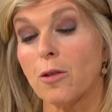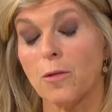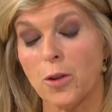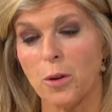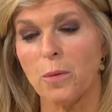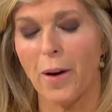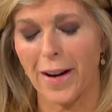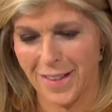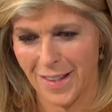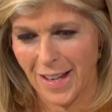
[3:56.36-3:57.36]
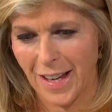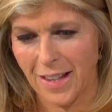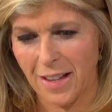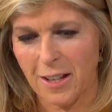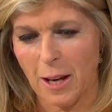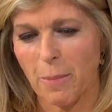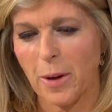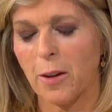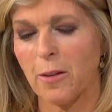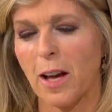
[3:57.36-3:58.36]
of you writing it, isn't it?
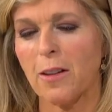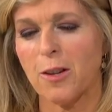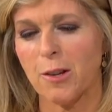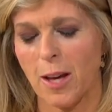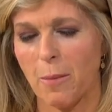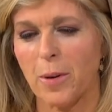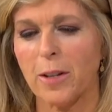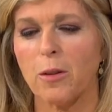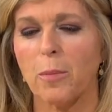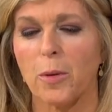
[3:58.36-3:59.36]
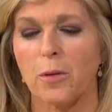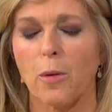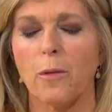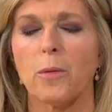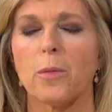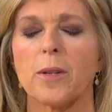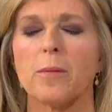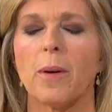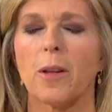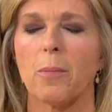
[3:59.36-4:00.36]
Because, mm. as you say, political books are often written by the